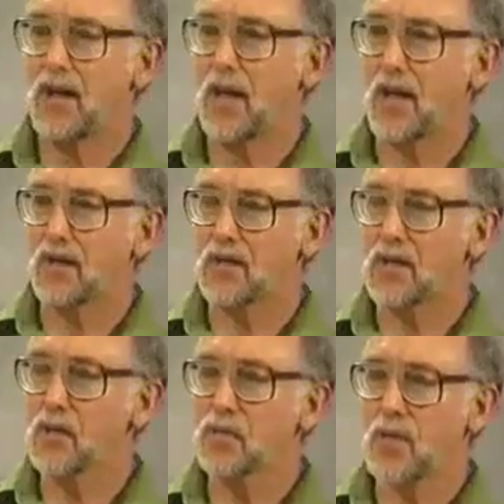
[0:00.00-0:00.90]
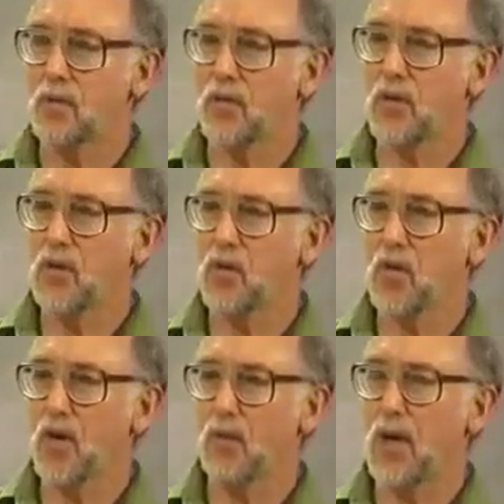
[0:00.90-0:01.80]
and yet it's those people
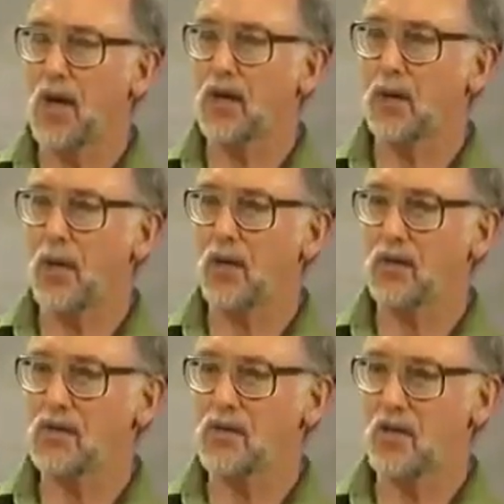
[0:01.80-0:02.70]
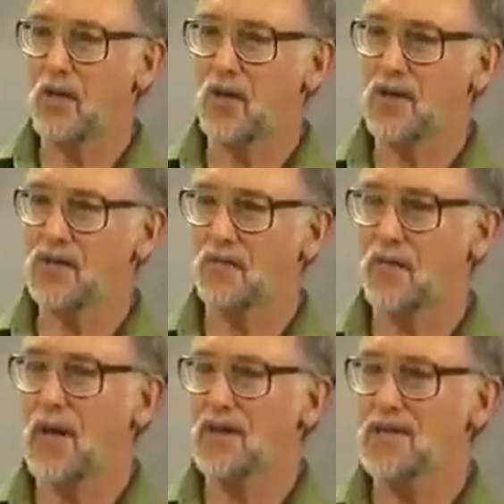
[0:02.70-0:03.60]
who are buying American securities
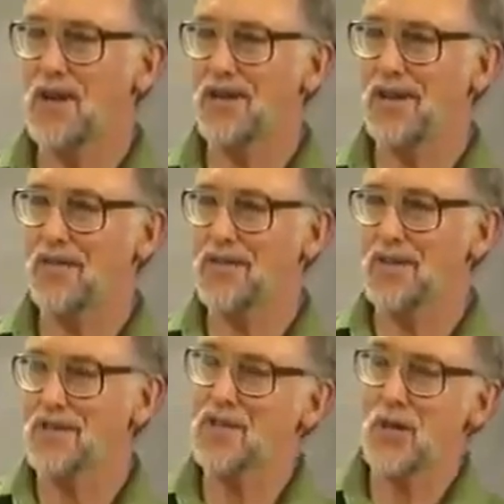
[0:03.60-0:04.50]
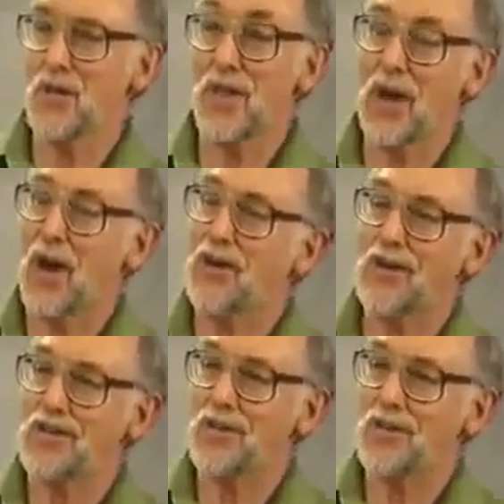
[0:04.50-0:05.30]
and financing our deficit. So they are